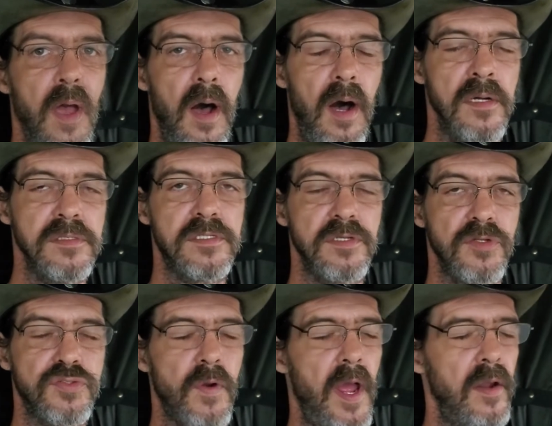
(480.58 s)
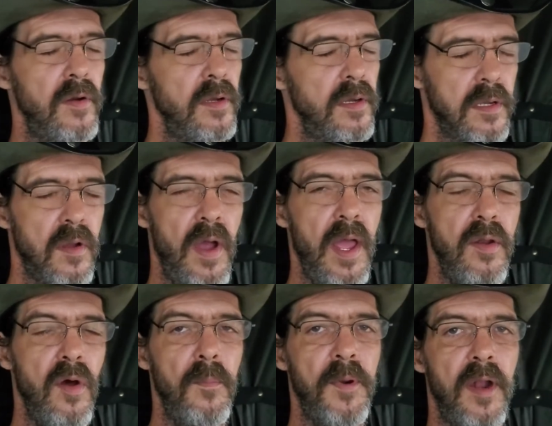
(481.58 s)
Unsealed trailer, go ahead and
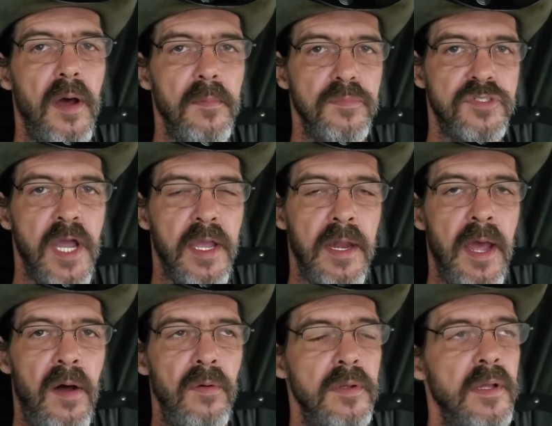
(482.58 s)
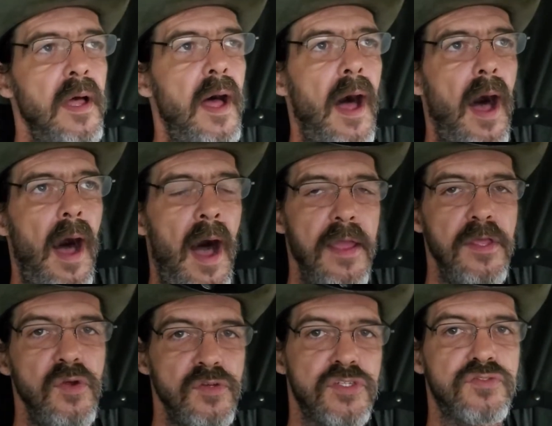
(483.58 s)
open it up and check it out. I
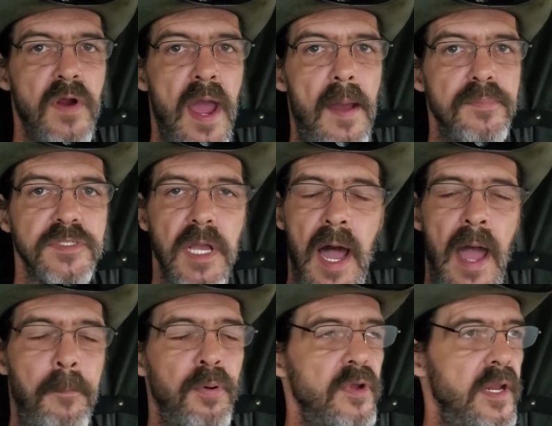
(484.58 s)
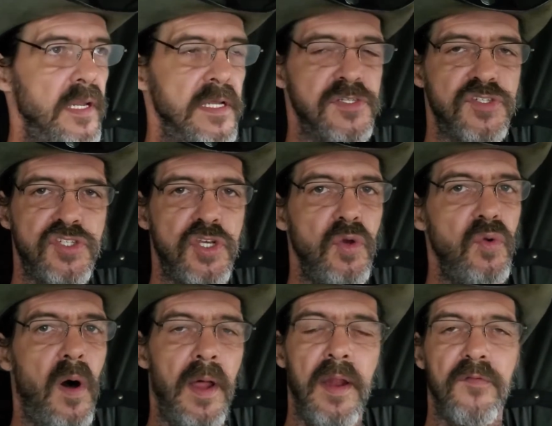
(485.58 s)
use straps. I put at least 2
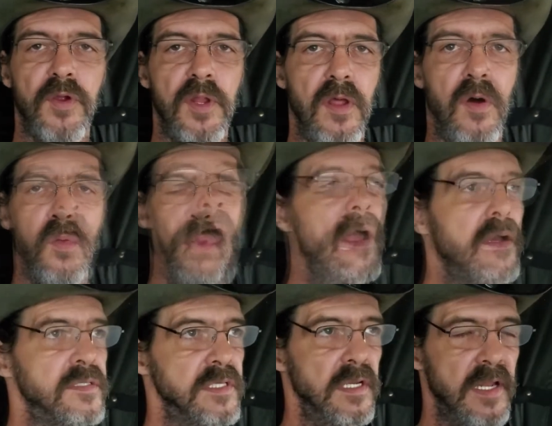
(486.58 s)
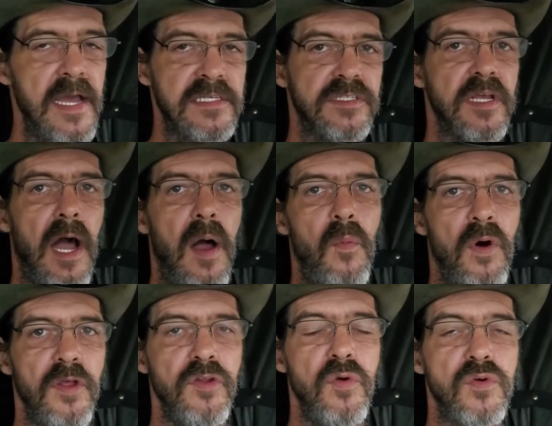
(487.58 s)
on every load, because the last thing I
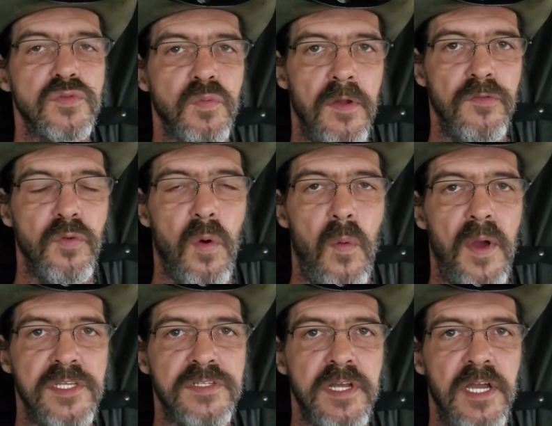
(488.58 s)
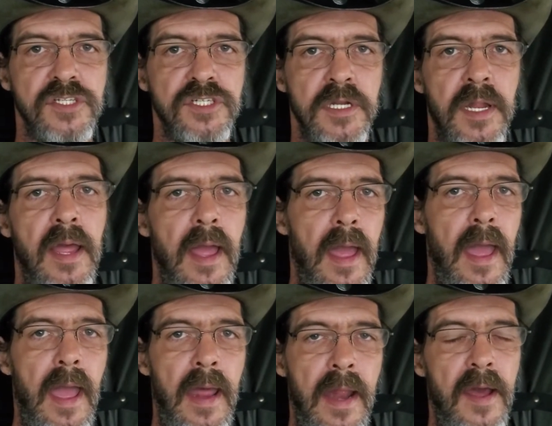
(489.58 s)
want to do is run to a weigh station
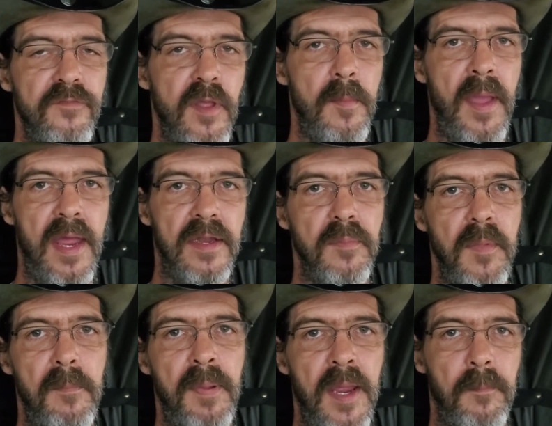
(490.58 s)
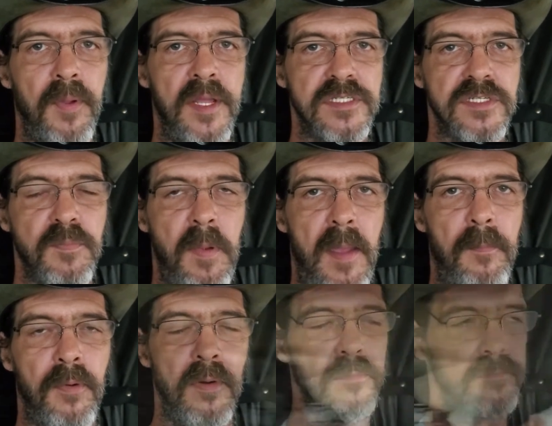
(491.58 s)
and have them handing me pink pieces of paper.